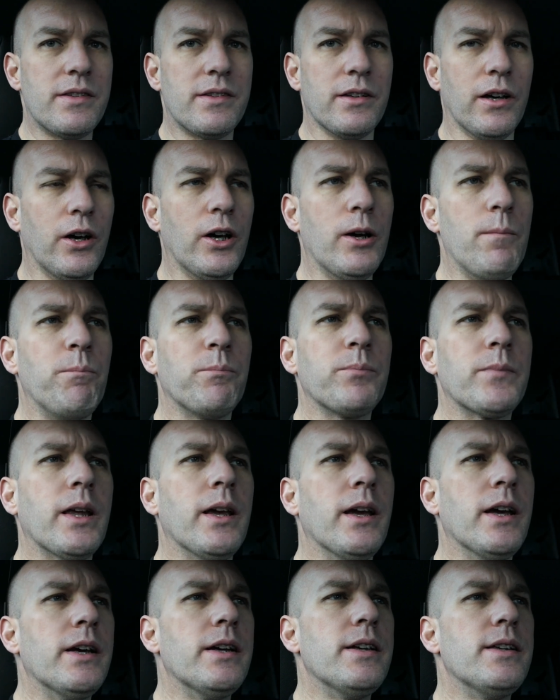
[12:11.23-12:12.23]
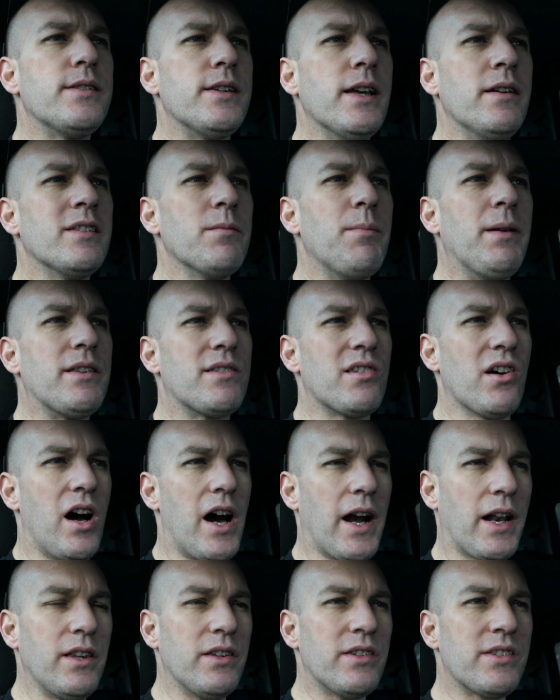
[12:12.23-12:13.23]
So it seems a bit
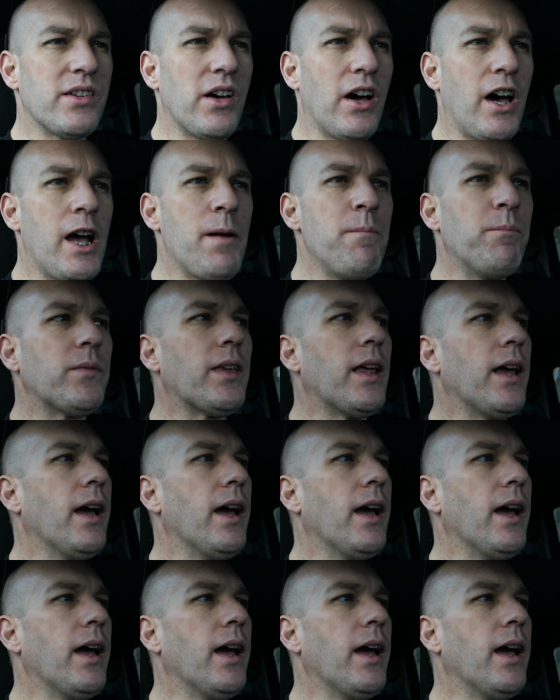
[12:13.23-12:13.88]
tighter this time.